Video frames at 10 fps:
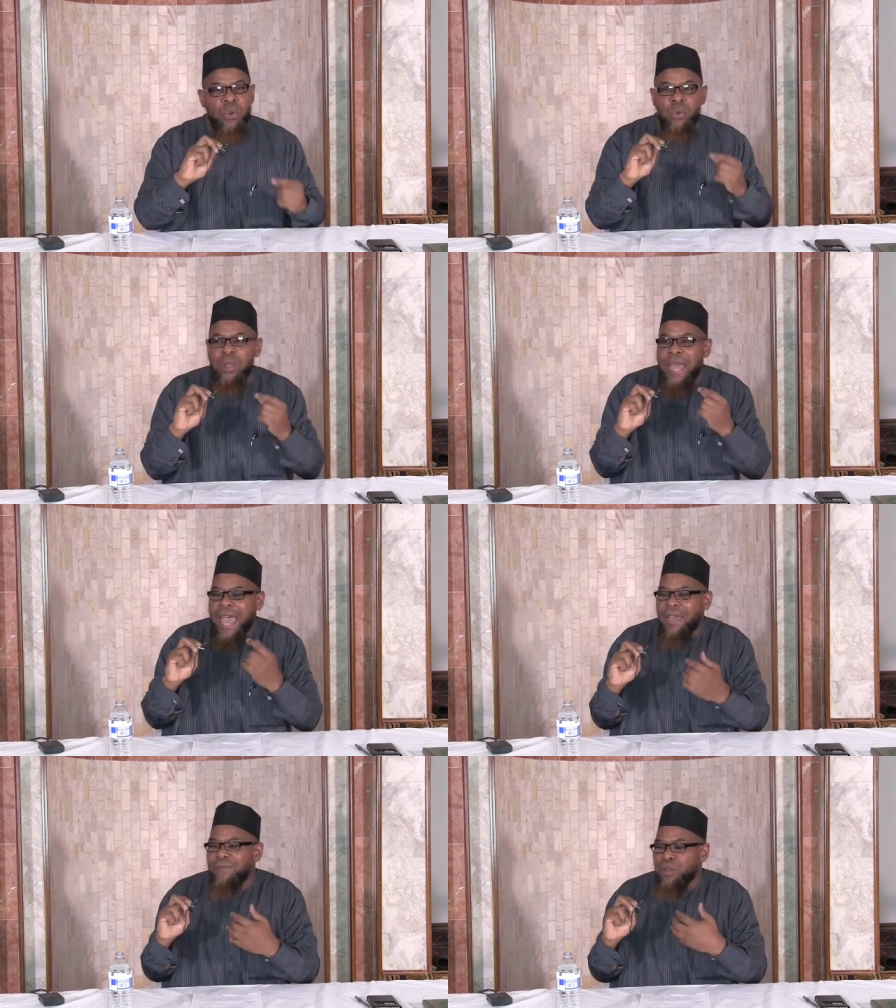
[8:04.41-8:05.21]
who will
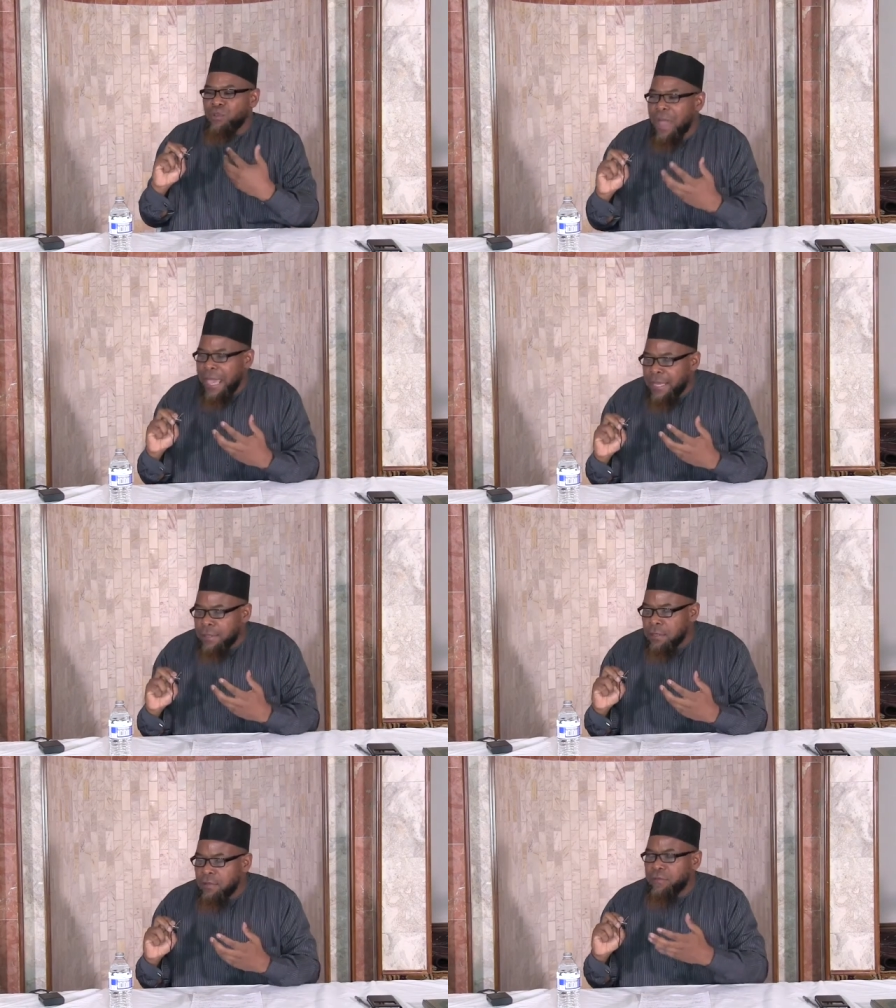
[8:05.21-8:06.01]
have the right
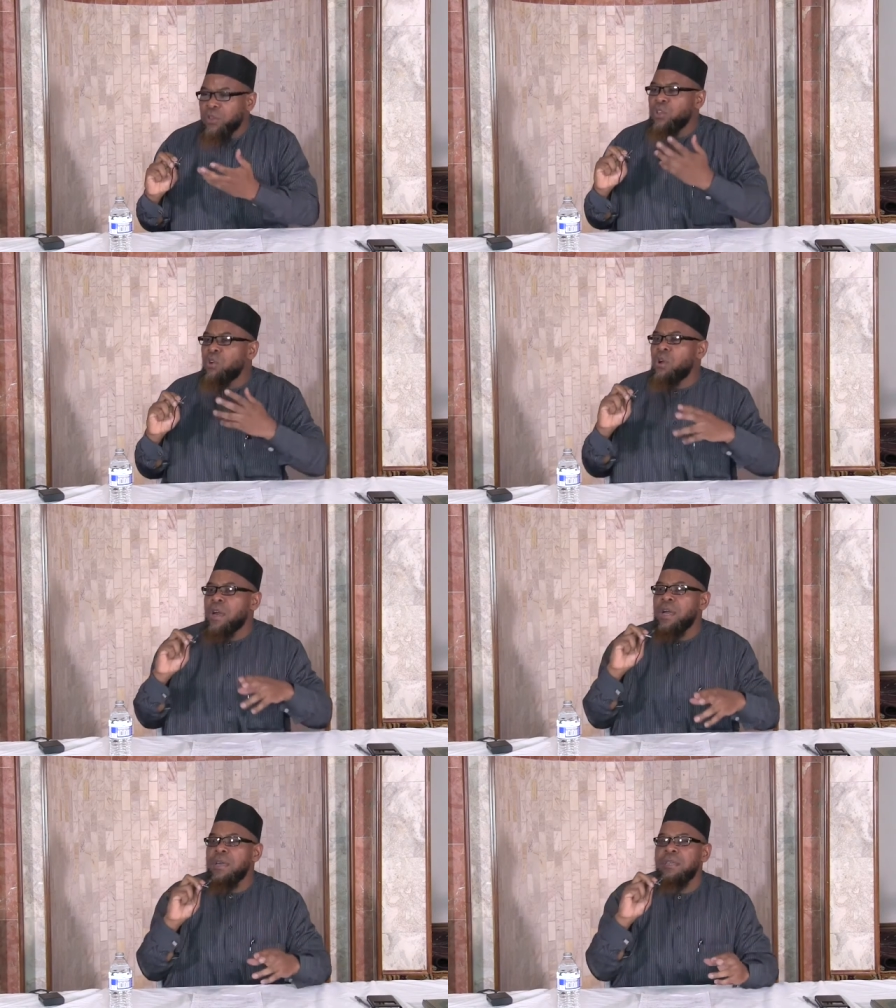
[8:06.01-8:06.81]
for
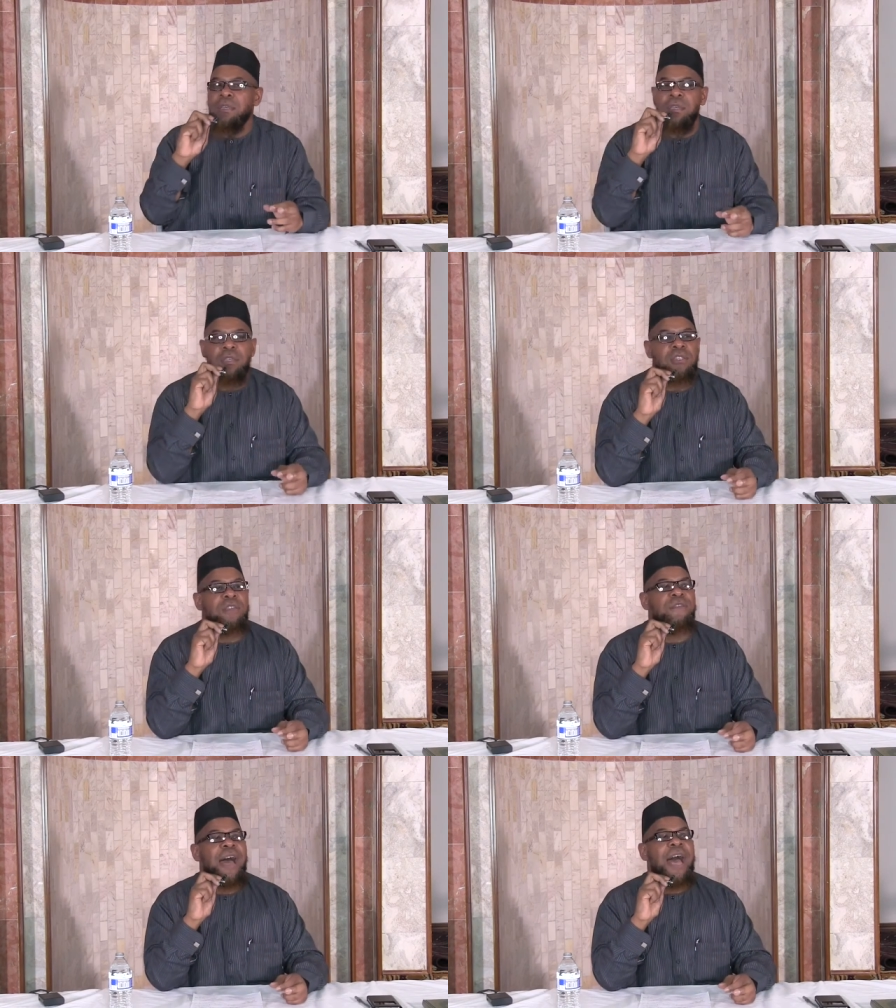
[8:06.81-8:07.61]
your
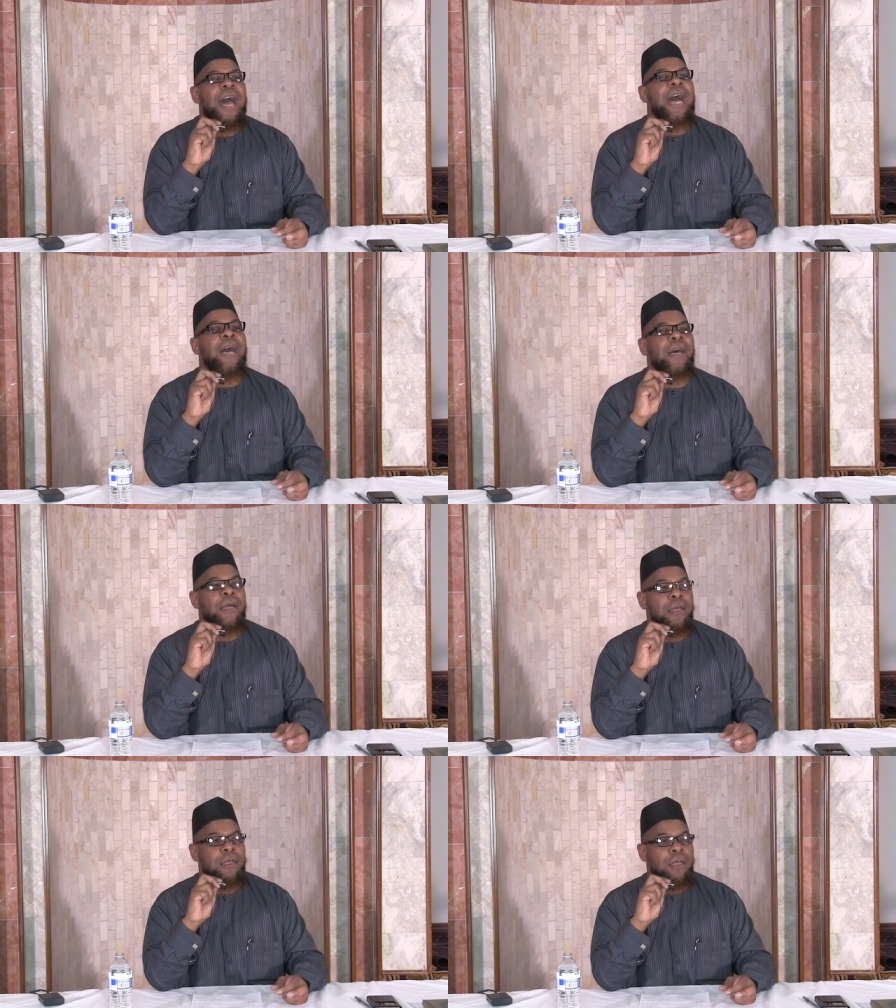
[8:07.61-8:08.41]
shifa,
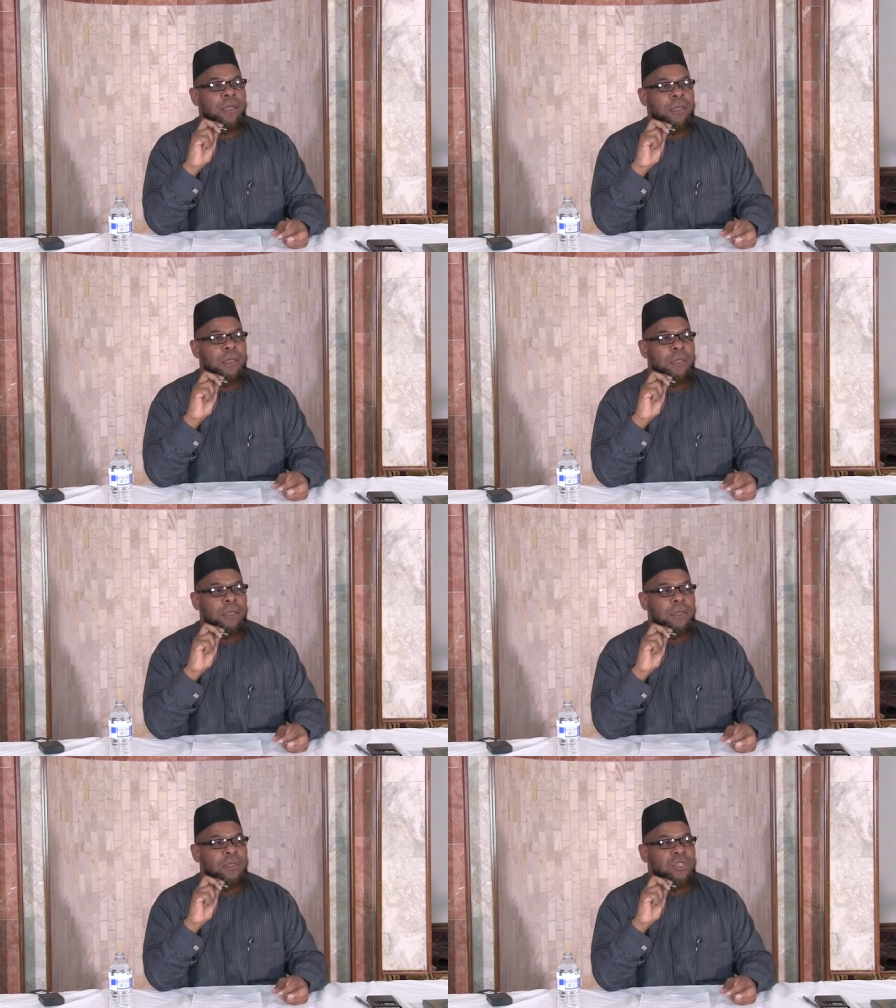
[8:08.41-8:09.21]

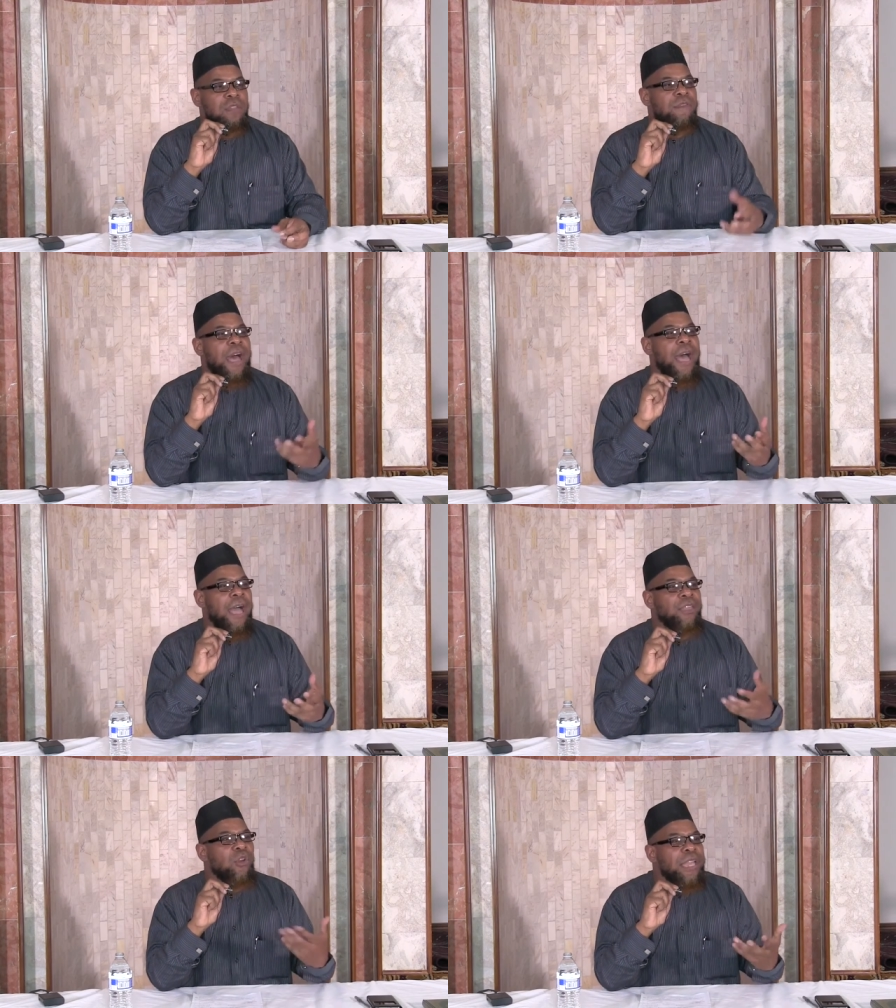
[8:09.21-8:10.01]

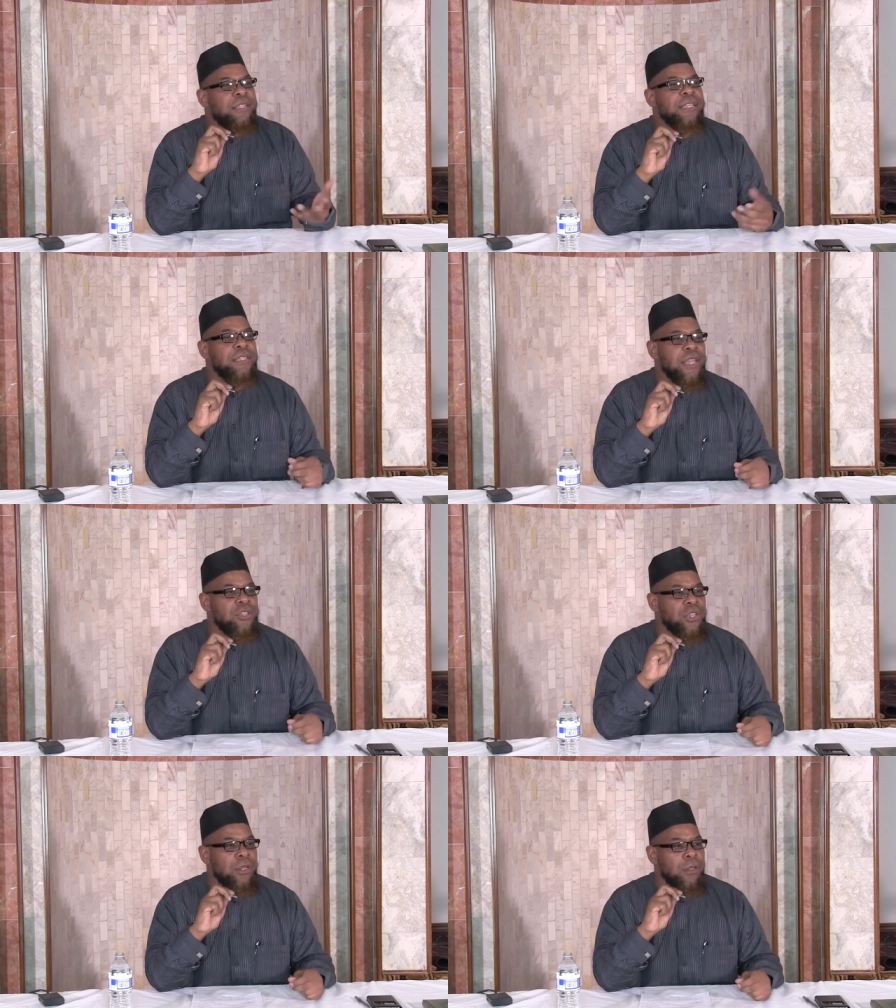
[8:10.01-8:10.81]
shifa, your
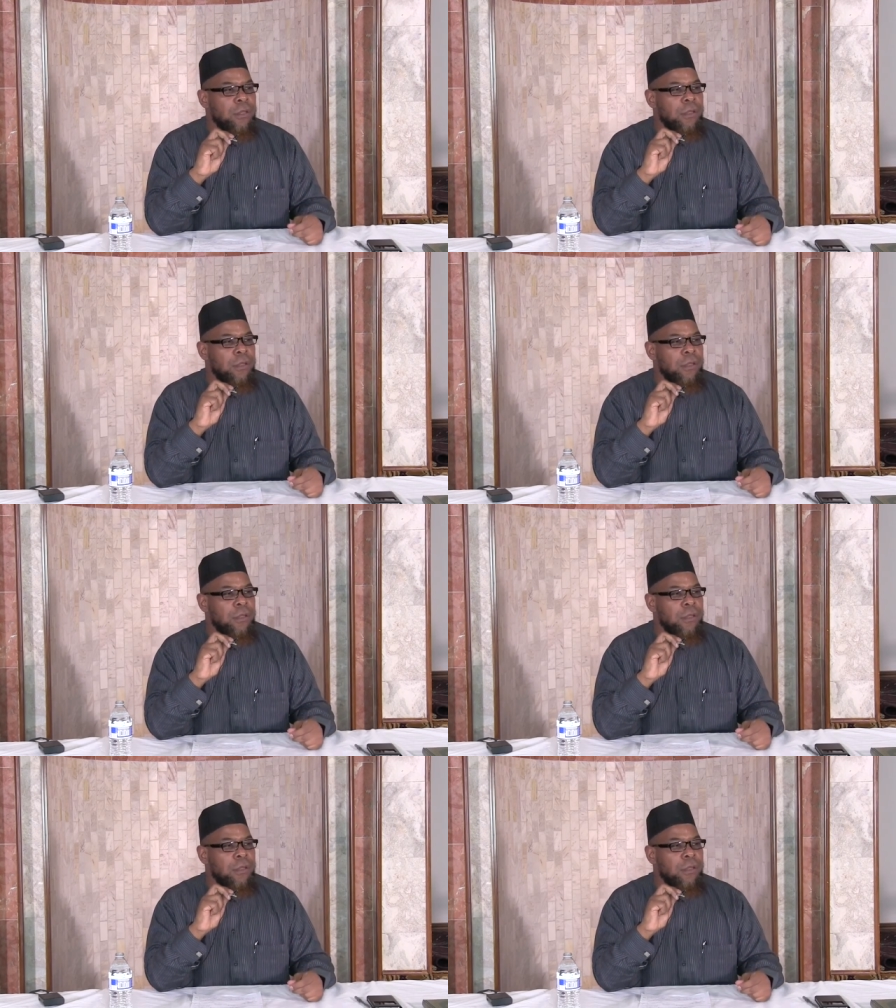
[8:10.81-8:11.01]
intercession?